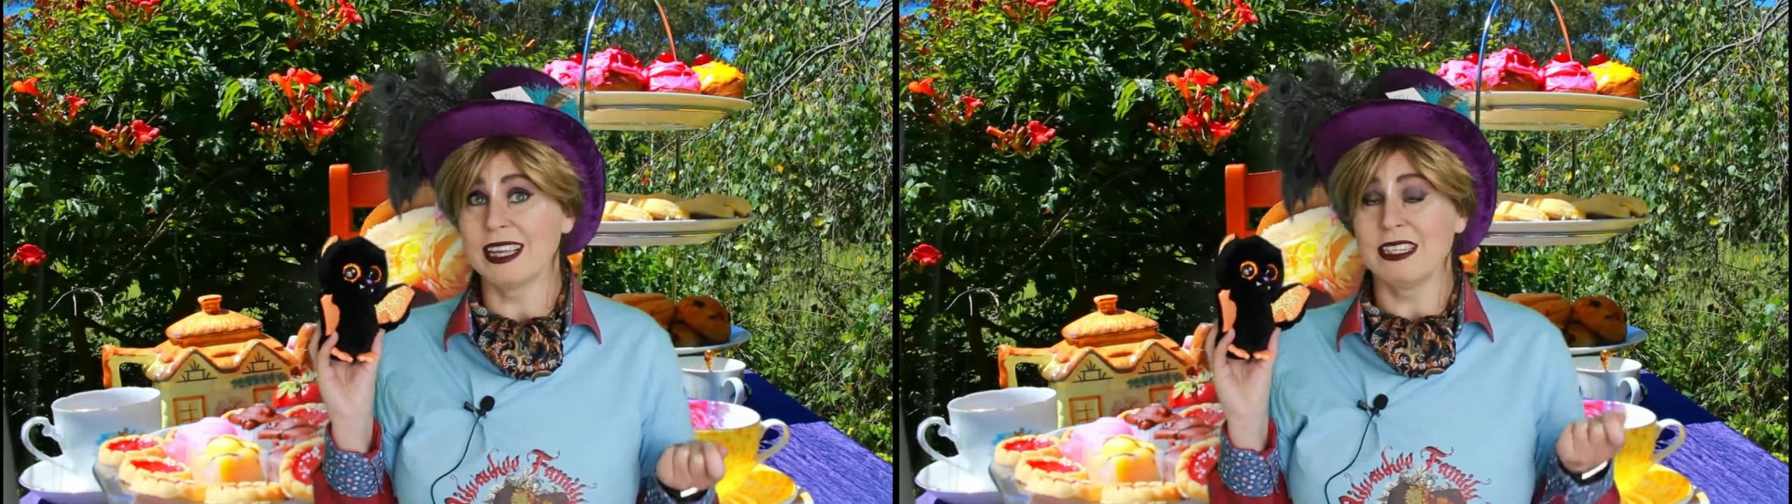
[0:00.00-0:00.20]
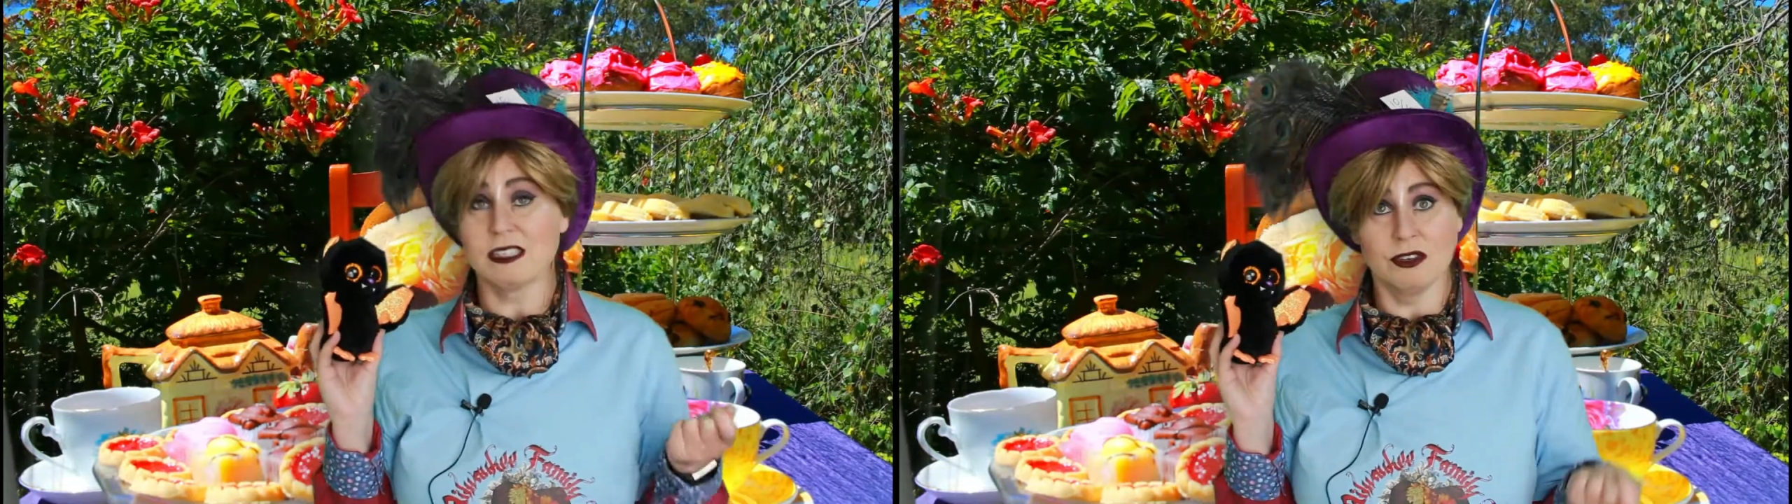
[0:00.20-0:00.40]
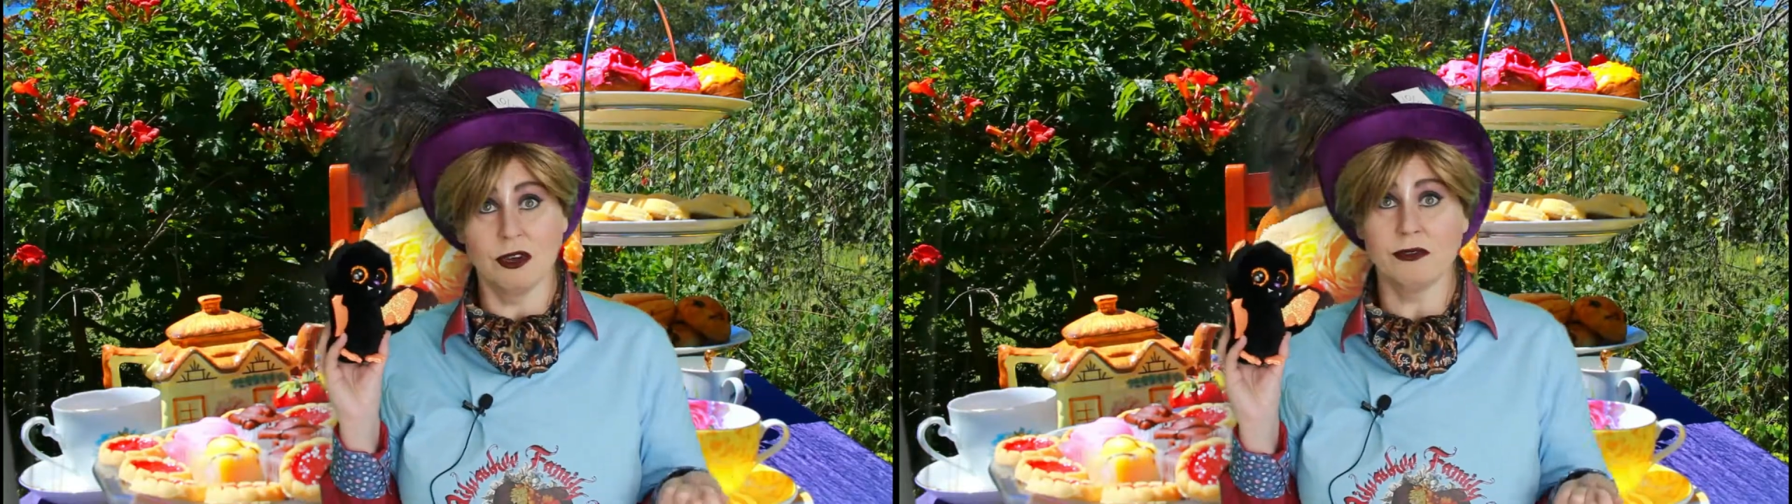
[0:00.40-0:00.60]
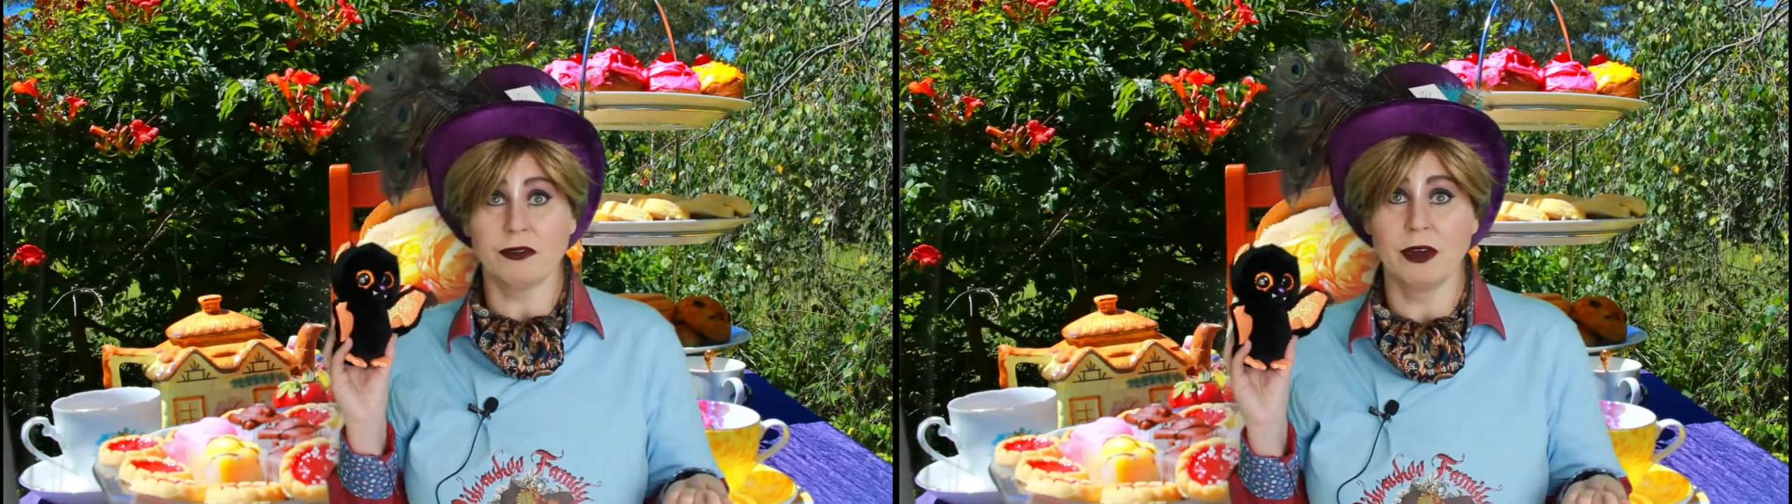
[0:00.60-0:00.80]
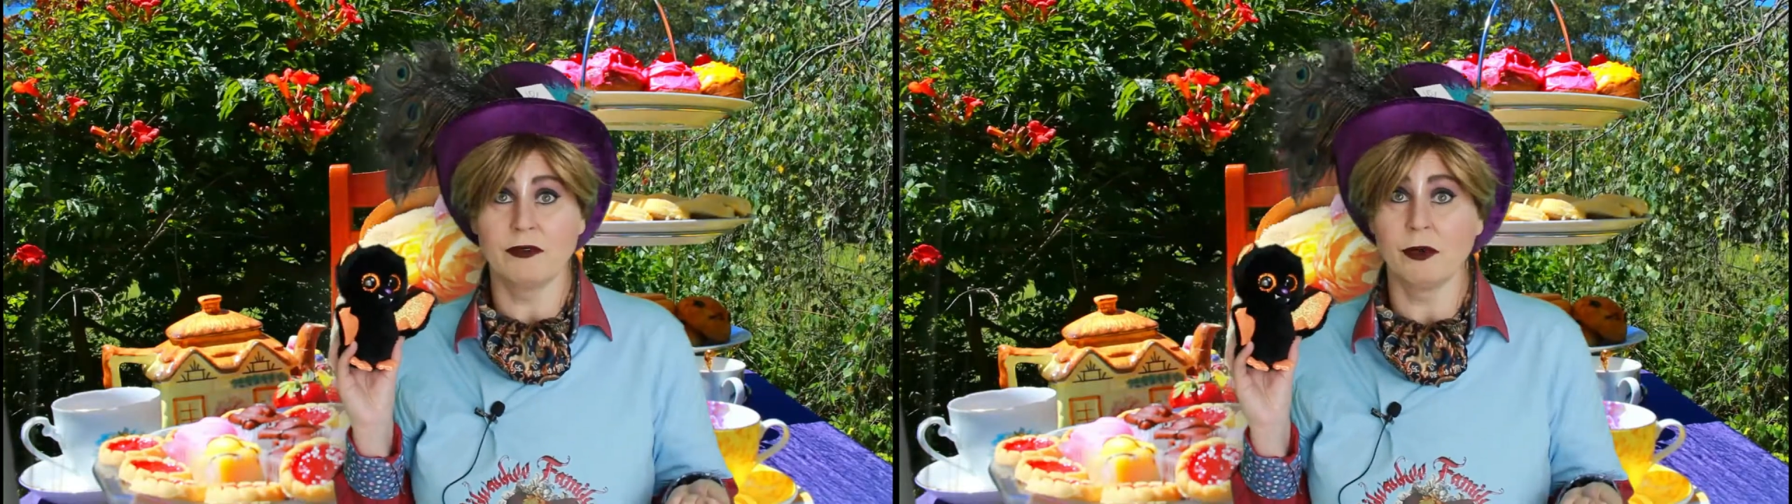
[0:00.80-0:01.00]
is not
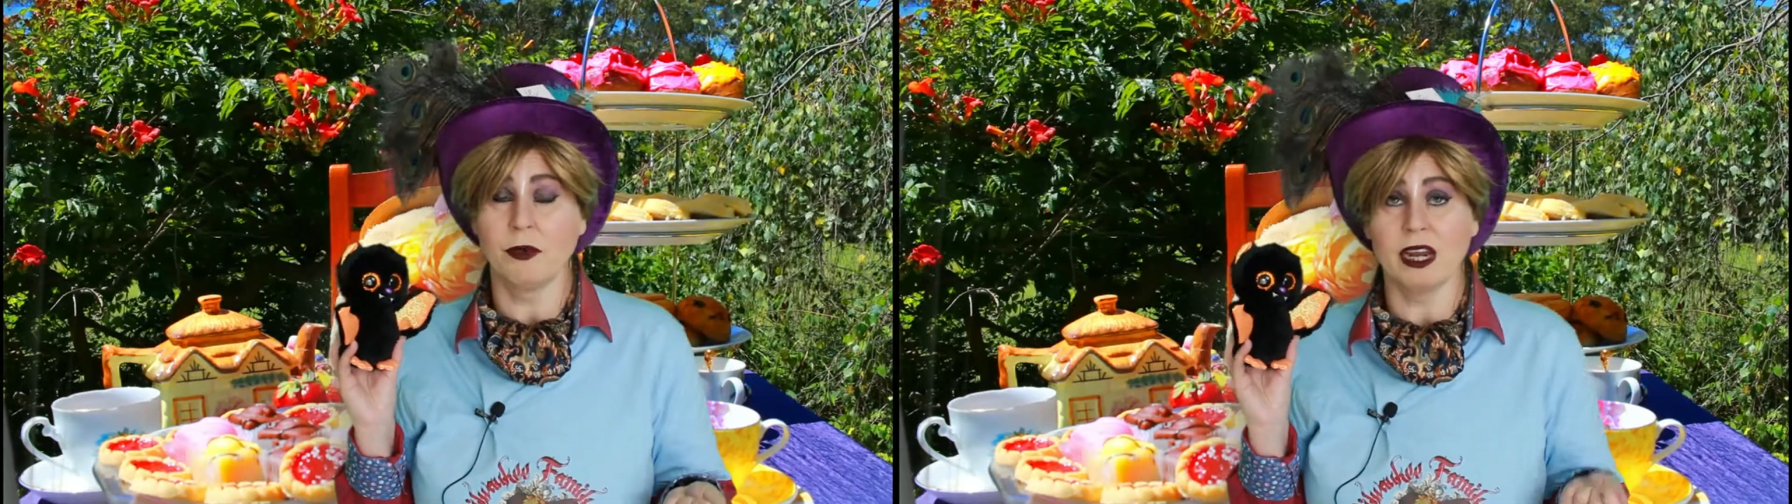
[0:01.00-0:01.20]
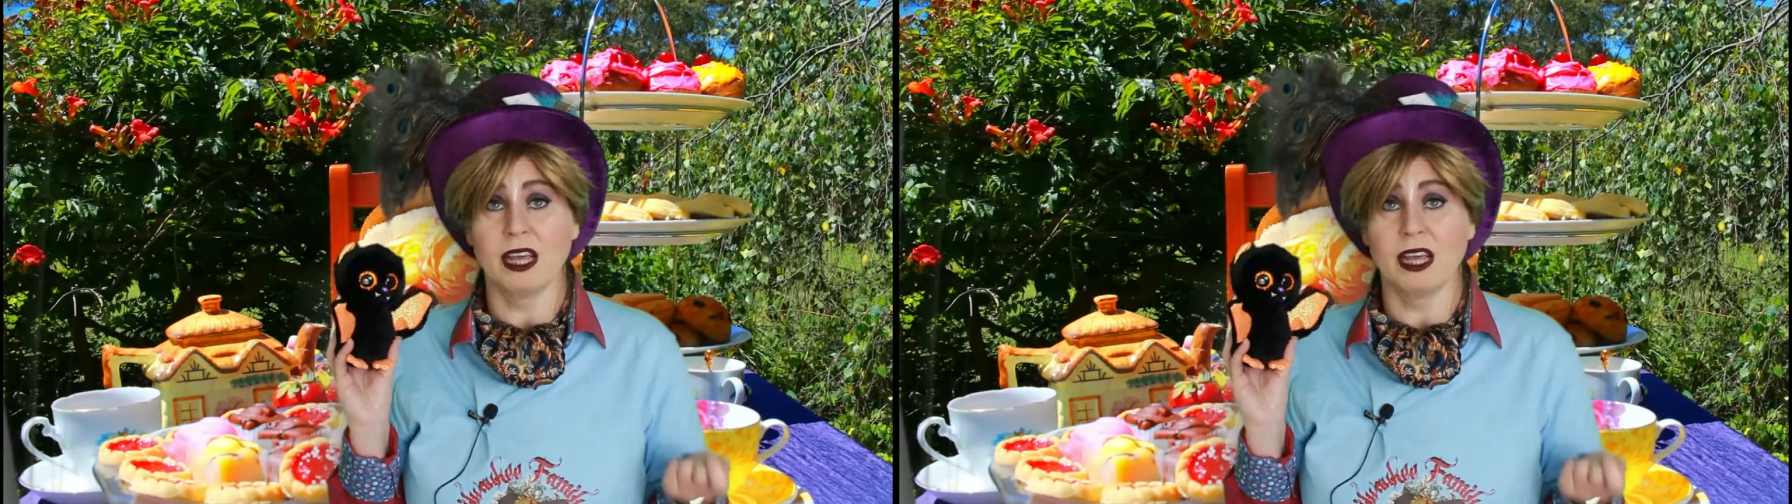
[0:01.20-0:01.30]
for everyone,